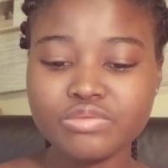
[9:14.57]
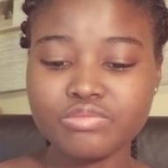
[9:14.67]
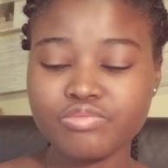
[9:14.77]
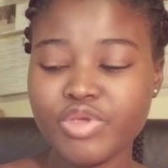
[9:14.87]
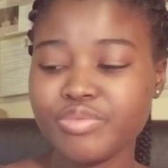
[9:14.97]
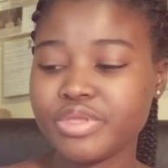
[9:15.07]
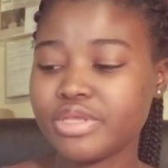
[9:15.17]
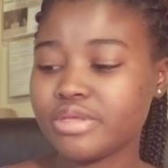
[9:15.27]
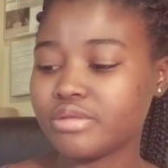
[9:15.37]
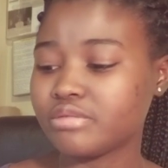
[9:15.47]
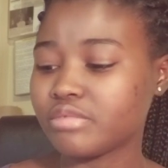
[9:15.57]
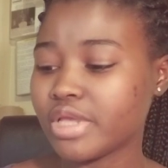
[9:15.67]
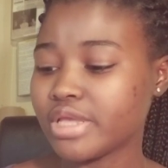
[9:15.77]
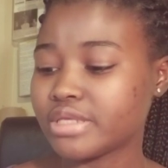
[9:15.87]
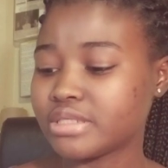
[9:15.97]
maybe
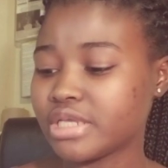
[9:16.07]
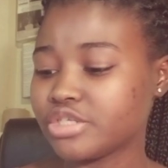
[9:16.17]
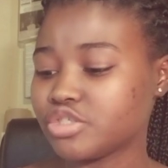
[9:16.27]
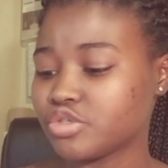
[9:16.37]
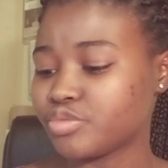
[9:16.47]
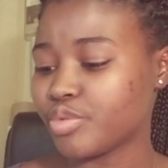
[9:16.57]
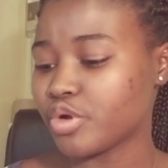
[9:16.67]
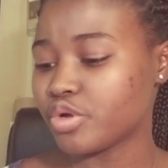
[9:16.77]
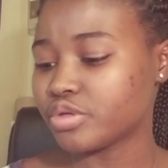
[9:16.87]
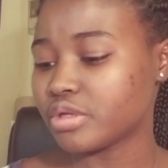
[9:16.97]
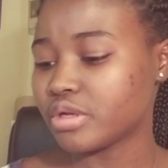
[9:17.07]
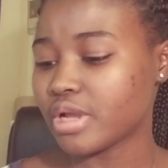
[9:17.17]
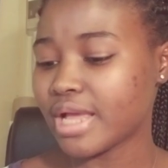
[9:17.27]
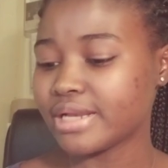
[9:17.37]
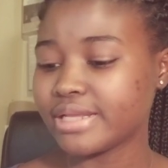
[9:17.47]
the census board,
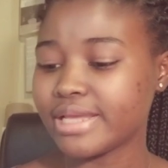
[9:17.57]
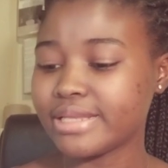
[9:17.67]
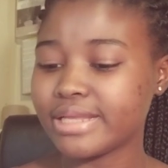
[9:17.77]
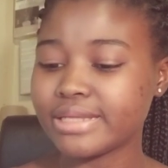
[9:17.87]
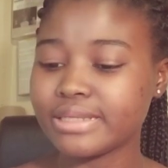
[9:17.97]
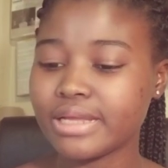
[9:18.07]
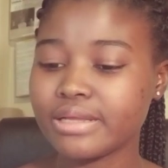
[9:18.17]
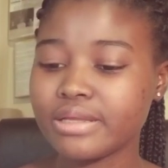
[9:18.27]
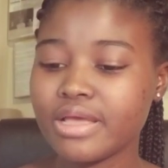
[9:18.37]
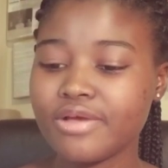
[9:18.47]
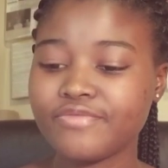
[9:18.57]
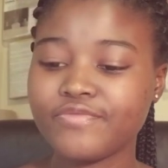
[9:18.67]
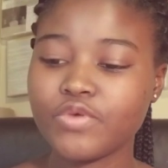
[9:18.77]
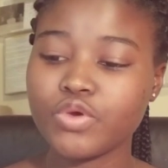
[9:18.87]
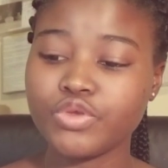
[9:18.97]
and get data
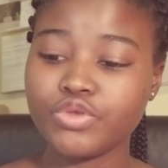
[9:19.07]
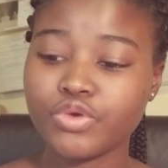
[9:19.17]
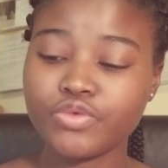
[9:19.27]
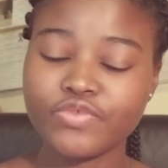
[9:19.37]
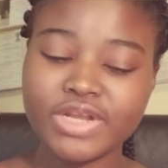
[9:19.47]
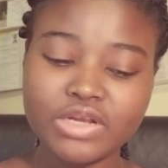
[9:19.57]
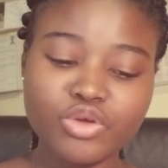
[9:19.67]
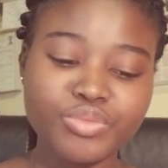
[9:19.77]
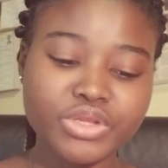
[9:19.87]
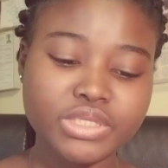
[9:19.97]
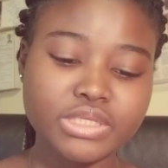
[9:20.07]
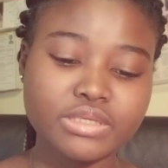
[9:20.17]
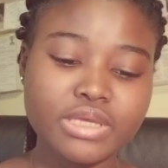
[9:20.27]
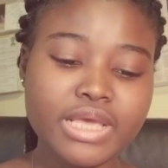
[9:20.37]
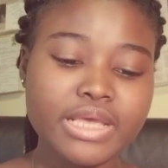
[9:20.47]
for that community.